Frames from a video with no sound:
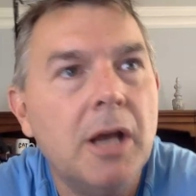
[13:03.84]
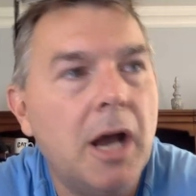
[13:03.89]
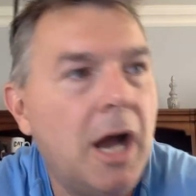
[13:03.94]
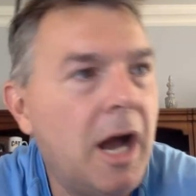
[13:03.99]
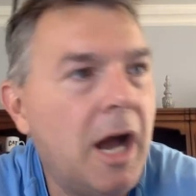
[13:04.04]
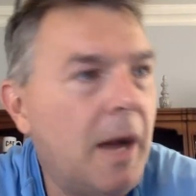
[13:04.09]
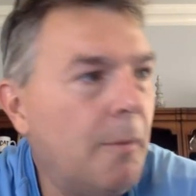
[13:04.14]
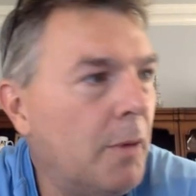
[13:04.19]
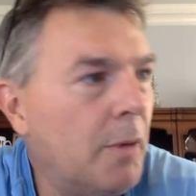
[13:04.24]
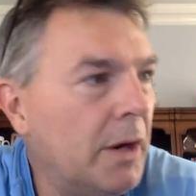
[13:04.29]

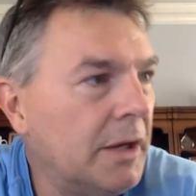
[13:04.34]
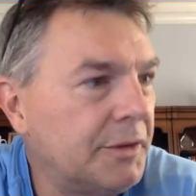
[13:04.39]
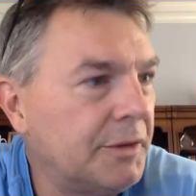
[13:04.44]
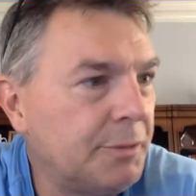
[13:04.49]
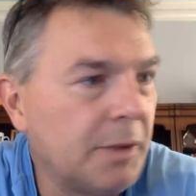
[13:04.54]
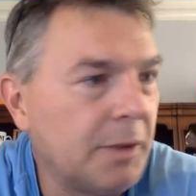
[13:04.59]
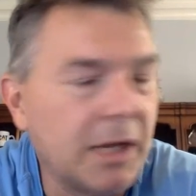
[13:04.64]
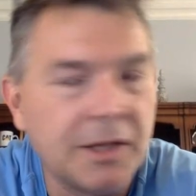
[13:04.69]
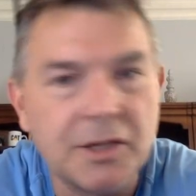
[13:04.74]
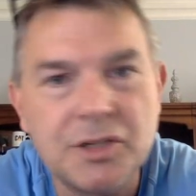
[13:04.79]
Um, what else?
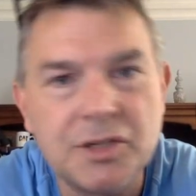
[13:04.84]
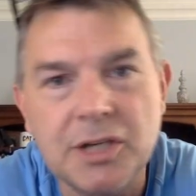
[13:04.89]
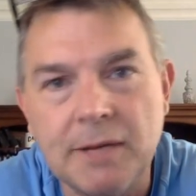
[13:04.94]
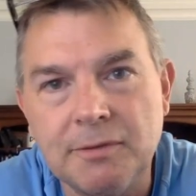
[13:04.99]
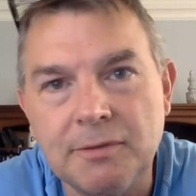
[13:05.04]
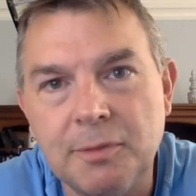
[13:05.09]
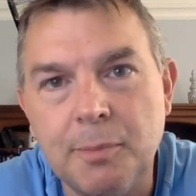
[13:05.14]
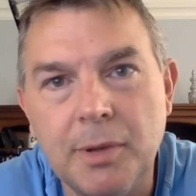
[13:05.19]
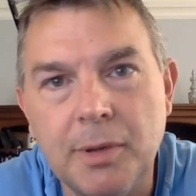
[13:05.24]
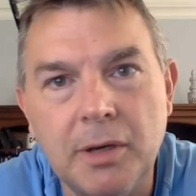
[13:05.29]
We got the
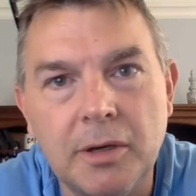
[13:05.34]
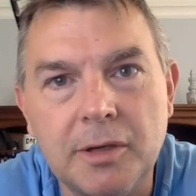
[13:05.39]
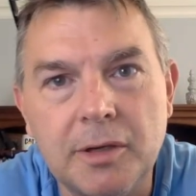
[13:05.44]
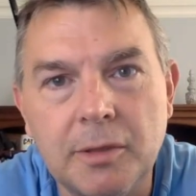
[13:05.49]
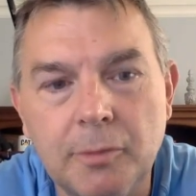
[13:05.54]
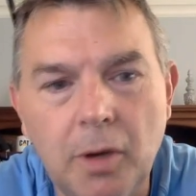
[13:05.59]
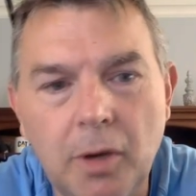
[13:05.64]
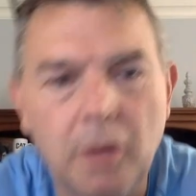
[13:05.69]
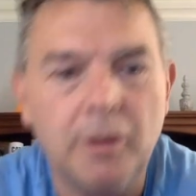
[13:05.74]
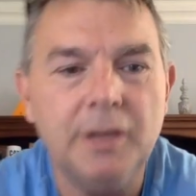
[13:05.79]
chips bill.
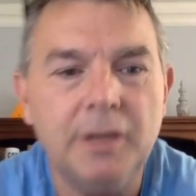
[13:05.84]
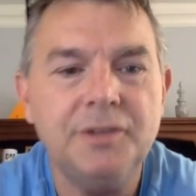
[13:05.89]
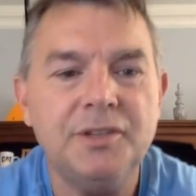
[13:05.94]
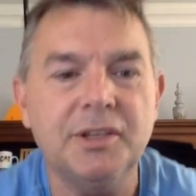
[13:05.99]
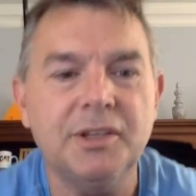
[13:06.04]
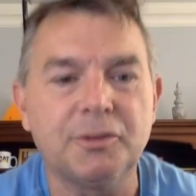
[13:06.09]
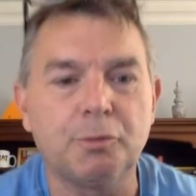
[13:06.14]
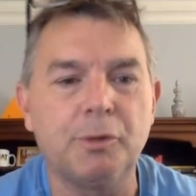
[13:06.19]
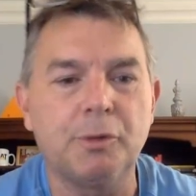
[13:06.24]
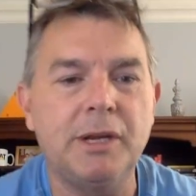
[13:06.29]
Oh, let's
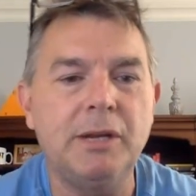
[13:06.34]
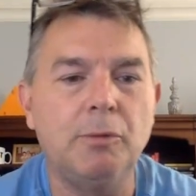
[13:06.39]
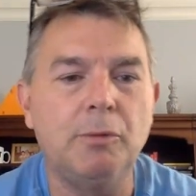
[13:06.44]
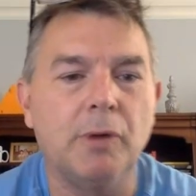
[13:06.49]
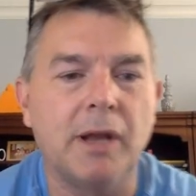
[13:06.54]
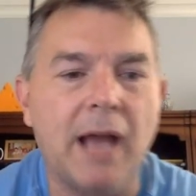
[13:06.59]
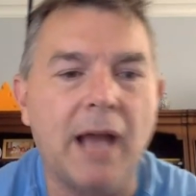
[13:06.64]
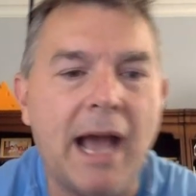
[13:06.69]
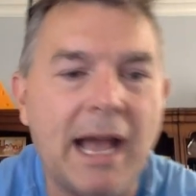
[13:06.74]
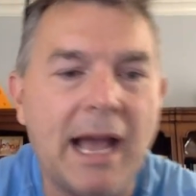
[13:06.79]
just read
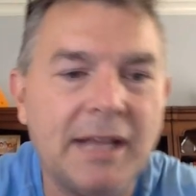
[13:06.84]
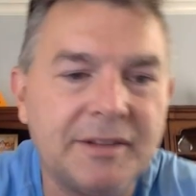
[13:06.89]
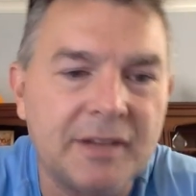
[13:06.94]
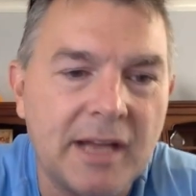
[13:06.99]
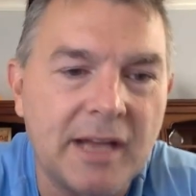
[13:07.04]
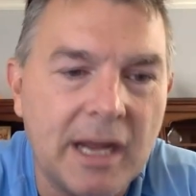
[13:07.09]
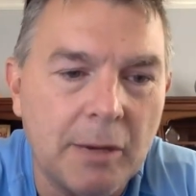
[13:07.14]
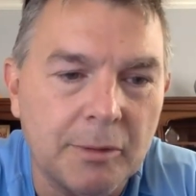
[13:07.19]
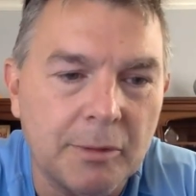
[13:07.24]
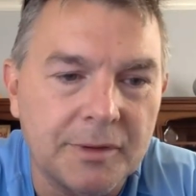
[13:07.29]
what
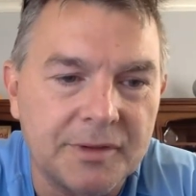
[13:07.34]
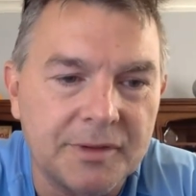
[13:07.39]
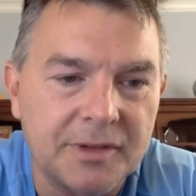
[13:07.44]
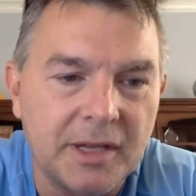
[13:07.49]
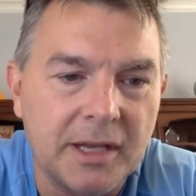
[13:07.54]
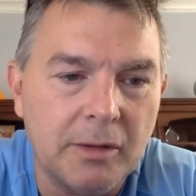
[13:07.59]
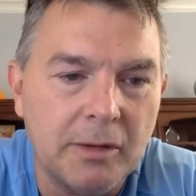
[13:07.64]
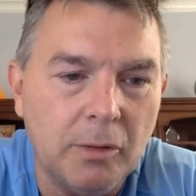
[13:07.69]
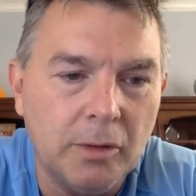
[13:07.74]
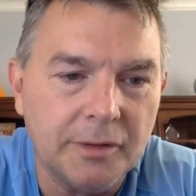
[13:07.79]
Eisenhower
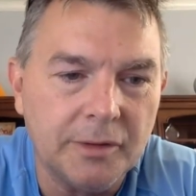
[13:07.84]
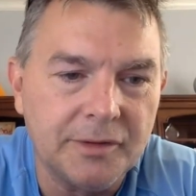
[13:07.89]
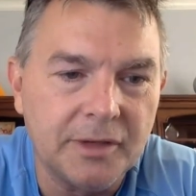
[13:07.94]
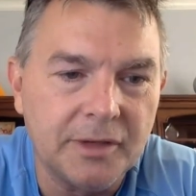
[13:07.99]
said. Hold on a